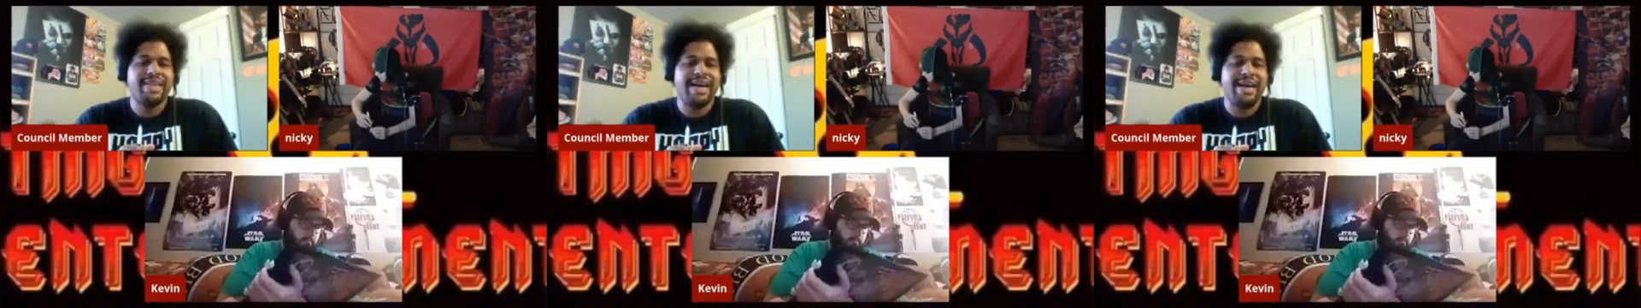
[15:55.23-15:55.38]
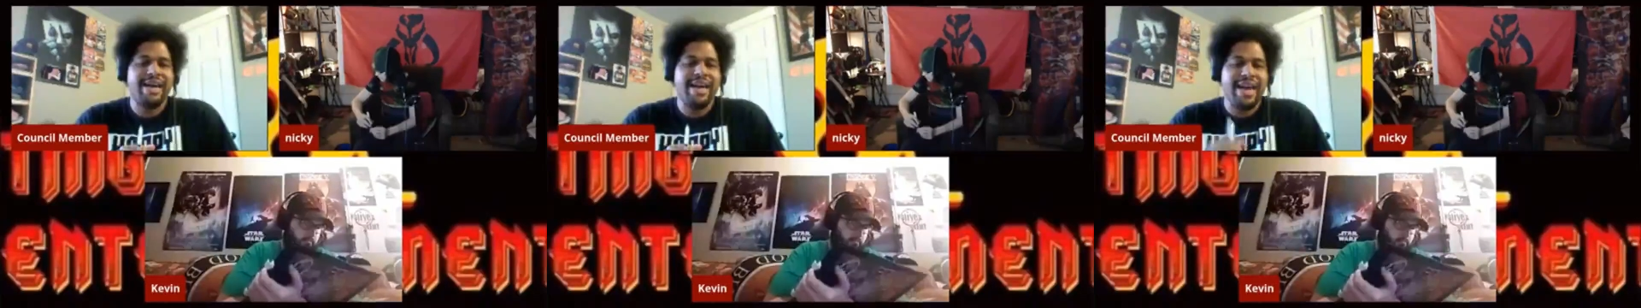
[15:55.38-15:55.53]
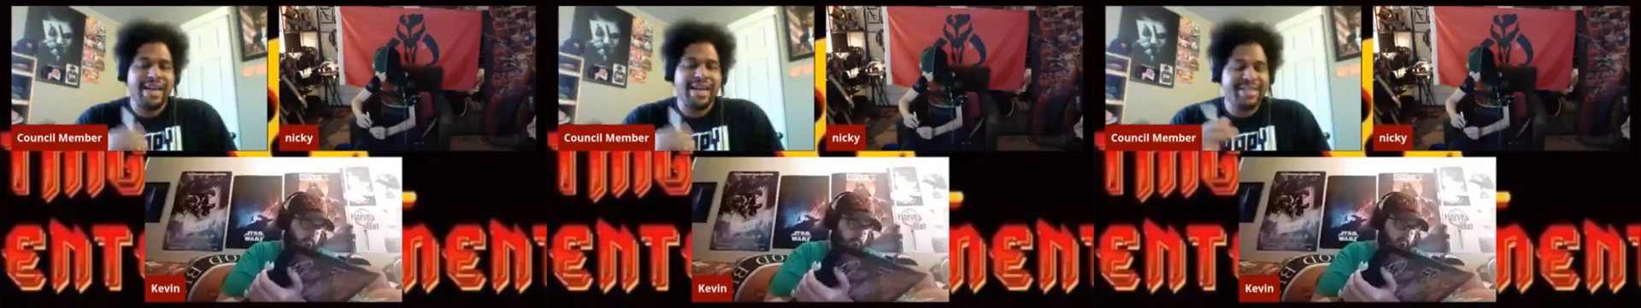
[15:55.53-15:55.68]

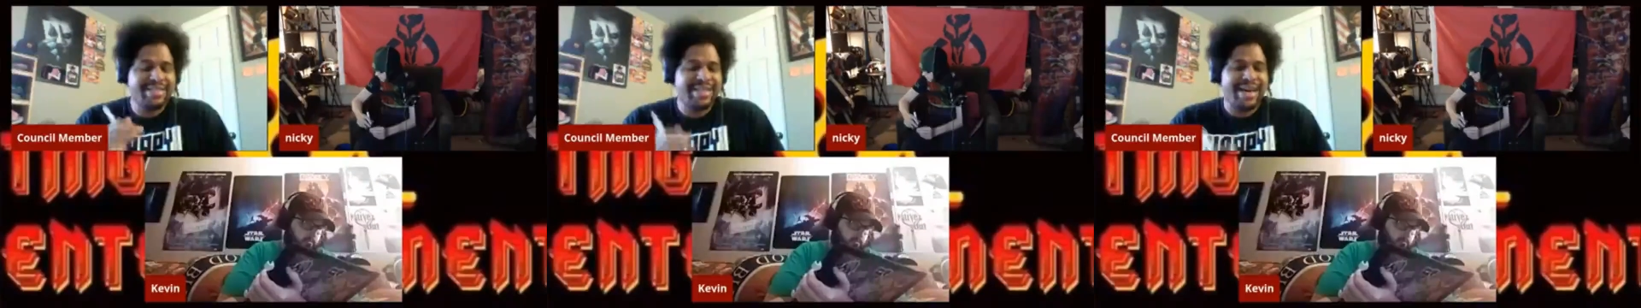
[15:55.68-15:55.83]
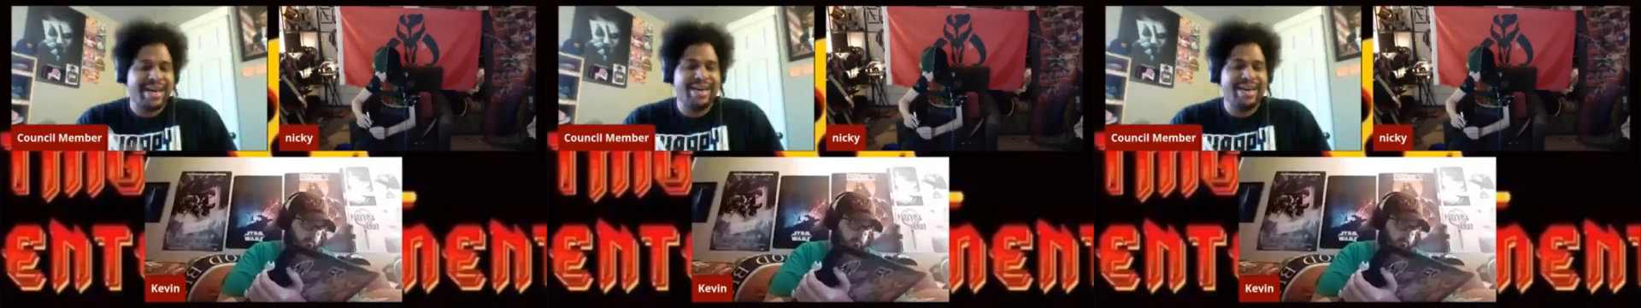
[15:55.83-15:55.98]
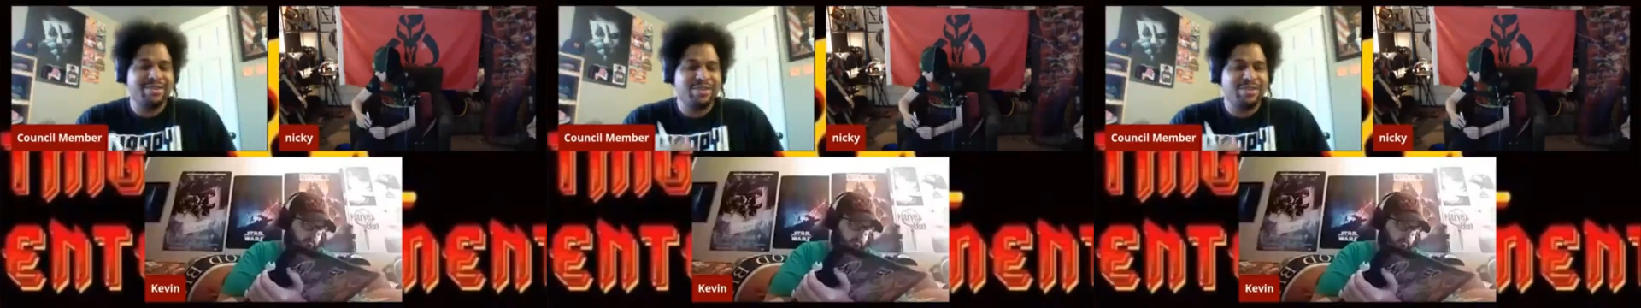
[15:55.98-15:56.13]

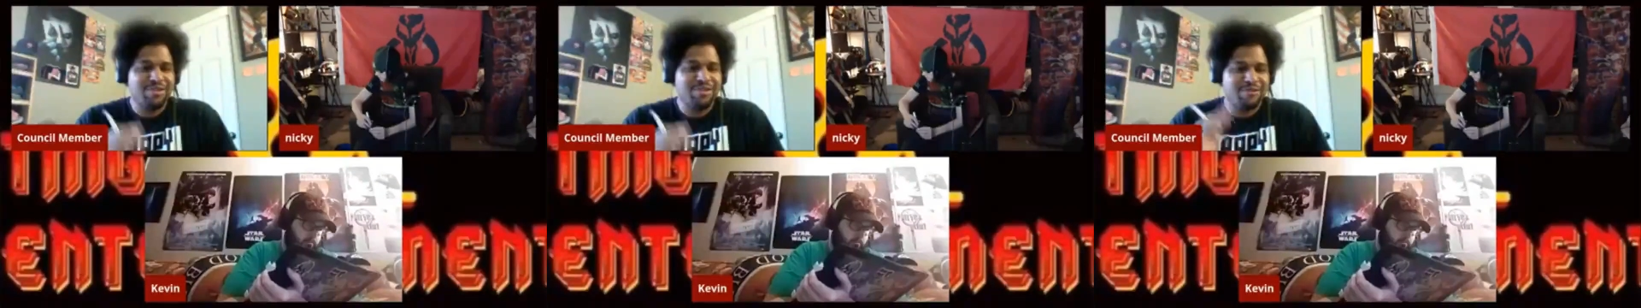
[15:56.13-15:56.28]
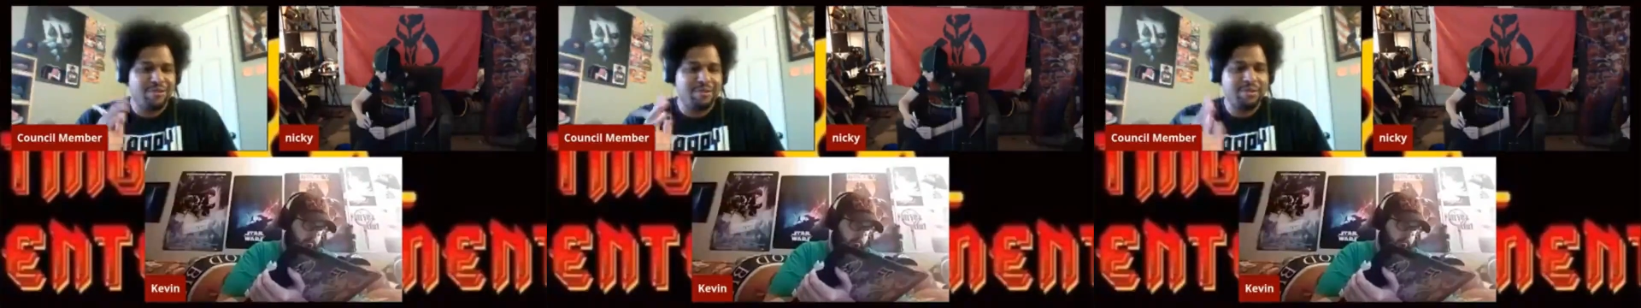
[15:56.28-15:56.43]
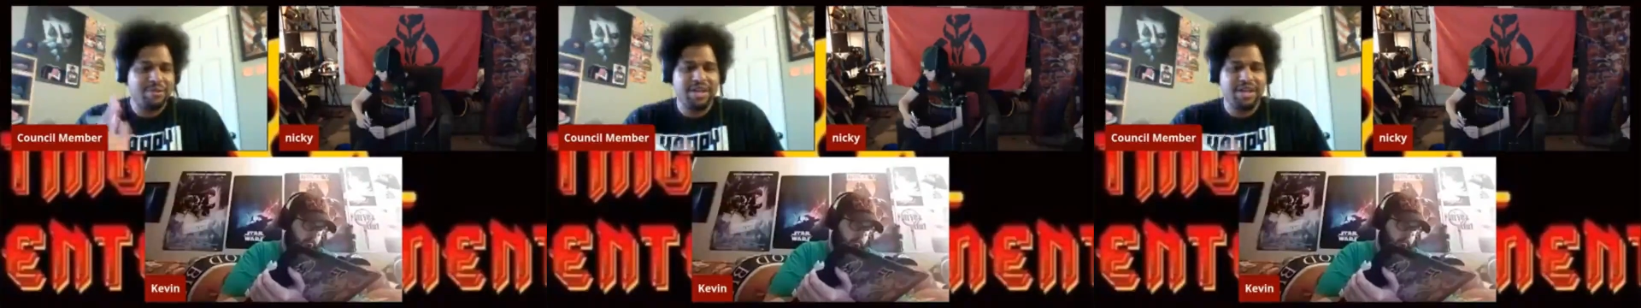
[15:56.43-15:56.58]
exiled
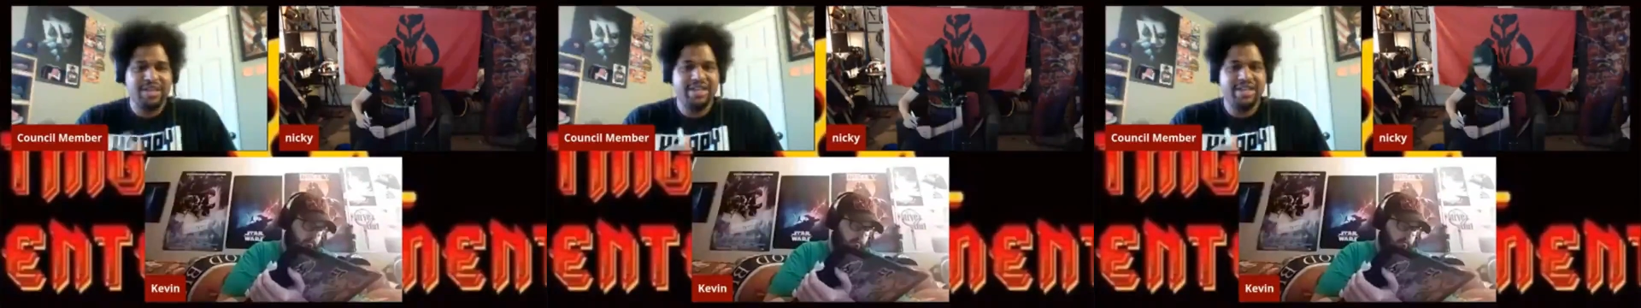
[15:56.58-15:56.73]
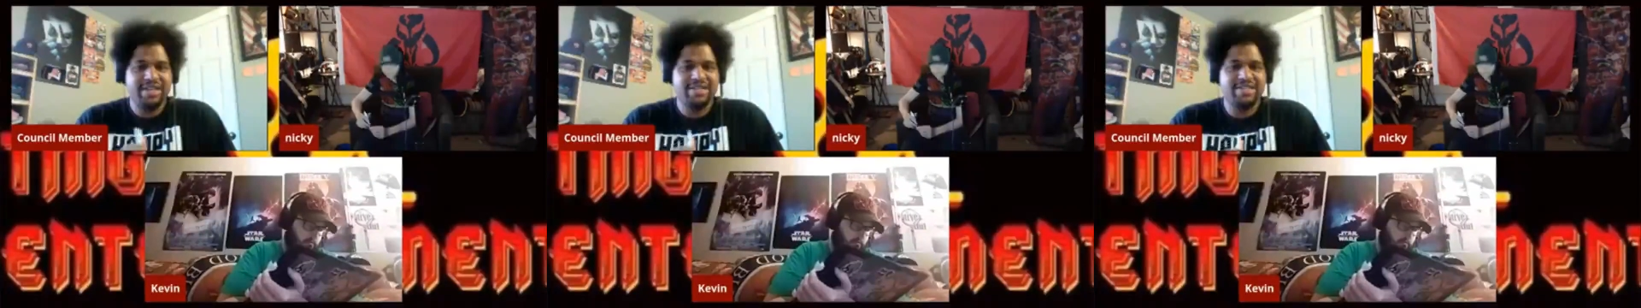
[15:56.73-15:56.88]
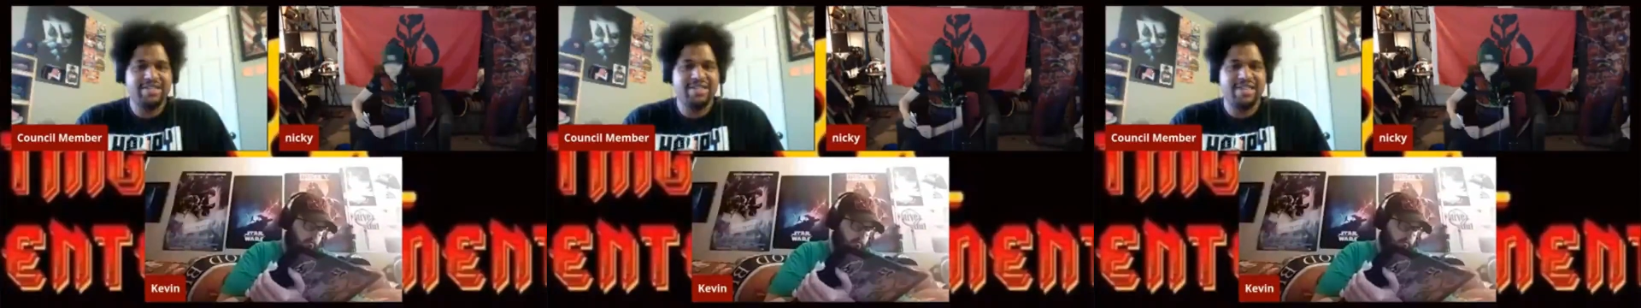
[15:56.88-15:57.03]
from Gungan
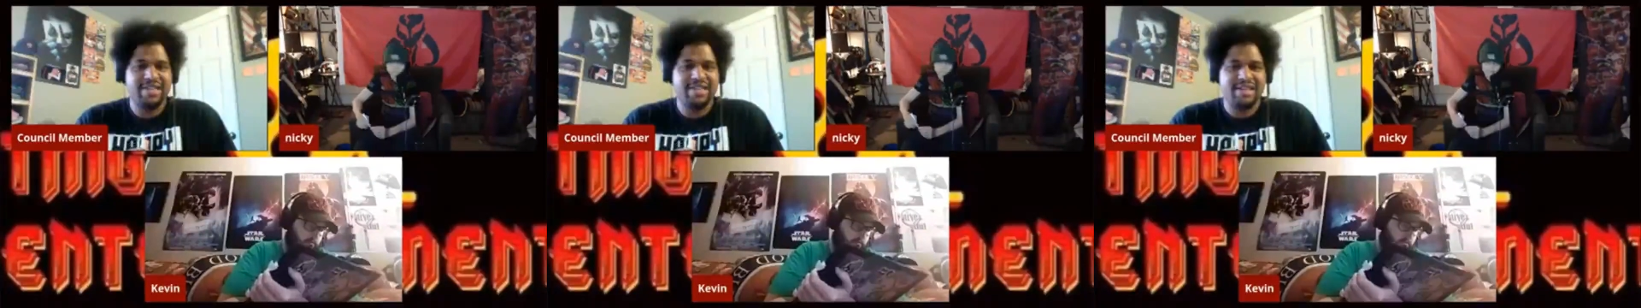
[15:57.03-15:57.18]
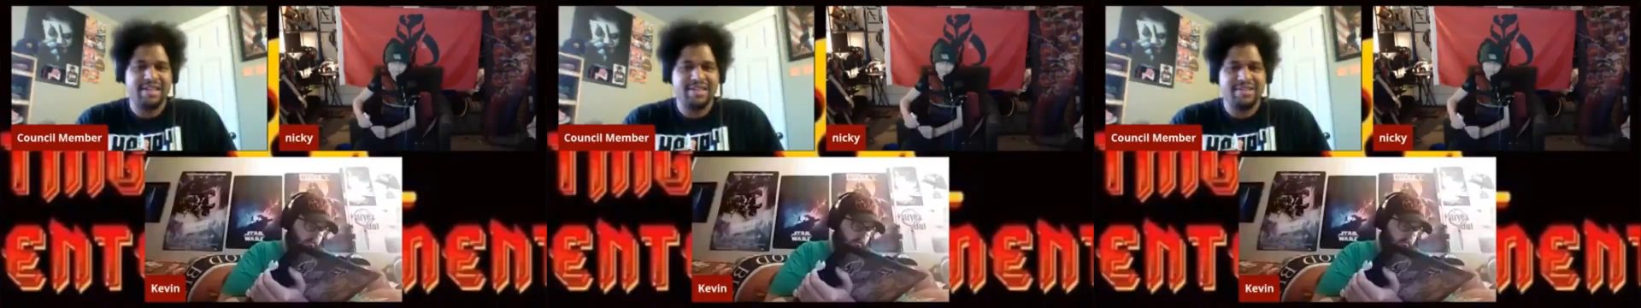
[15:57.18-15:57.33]
City?